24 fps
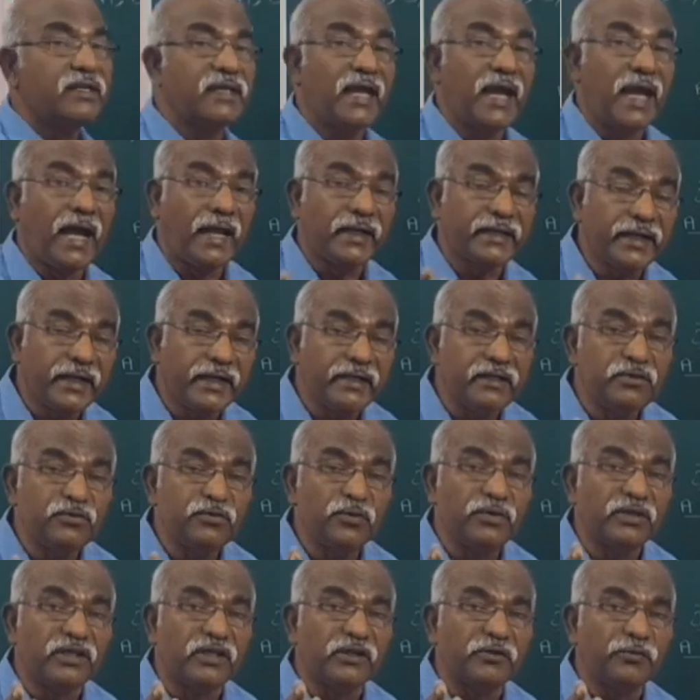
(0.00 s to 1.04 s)
in
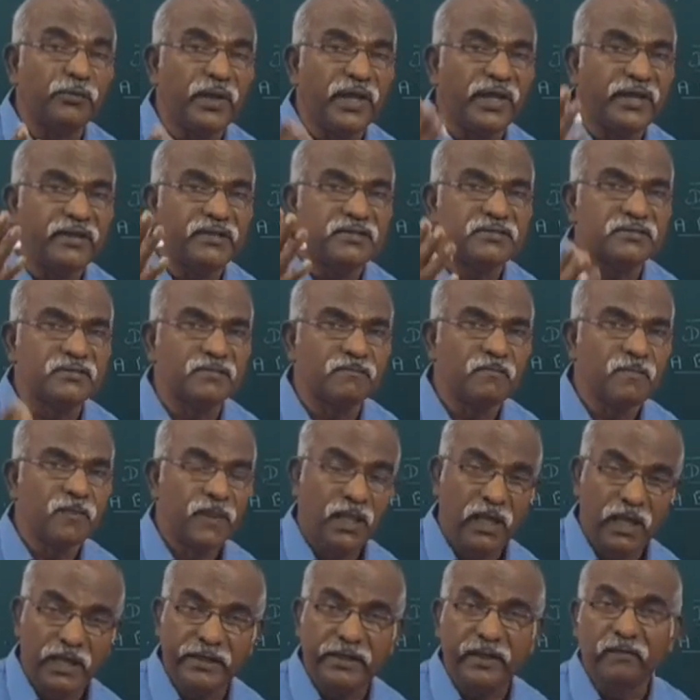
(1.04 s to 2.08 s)
120 ways,
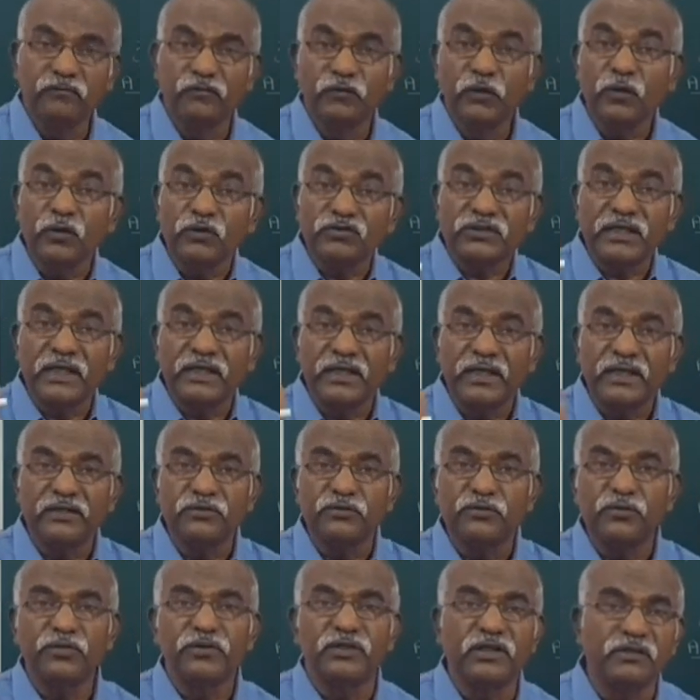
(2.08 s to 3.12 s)
and of those
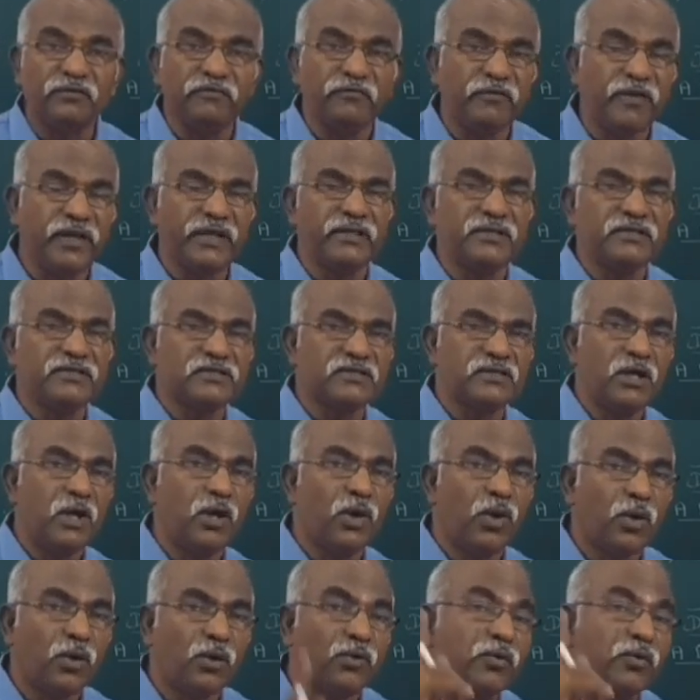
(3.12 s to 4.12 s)
120 ways,